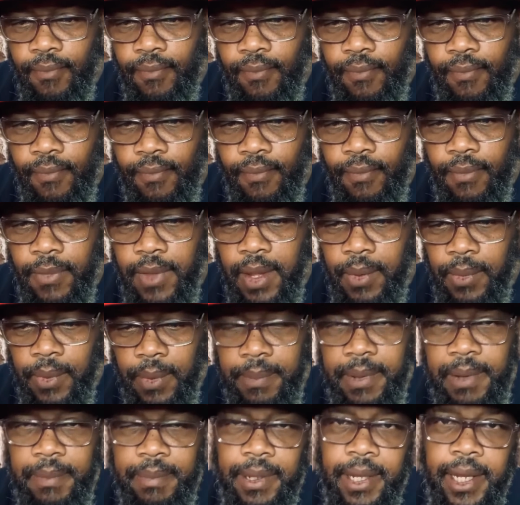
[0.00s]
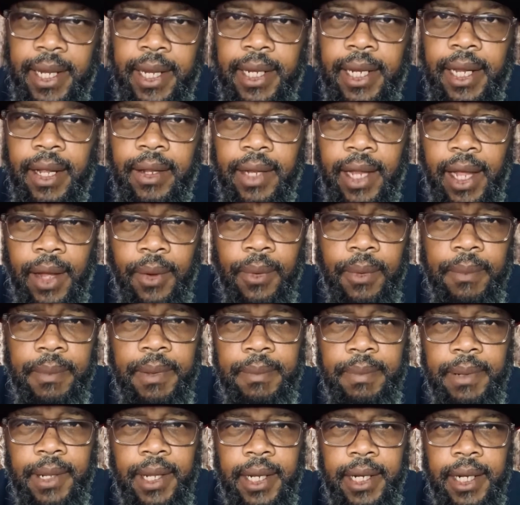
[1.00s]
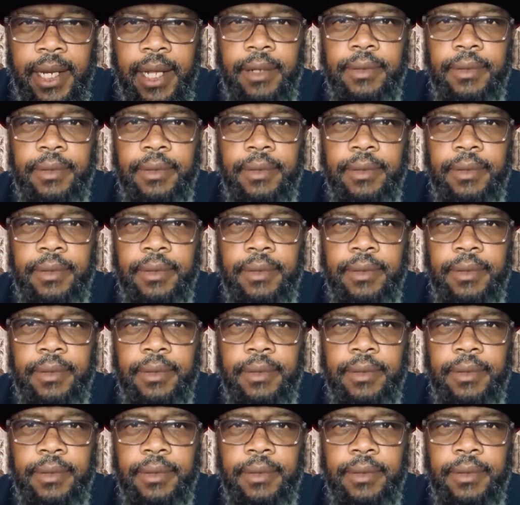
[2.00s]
it would be played out how it would be played out.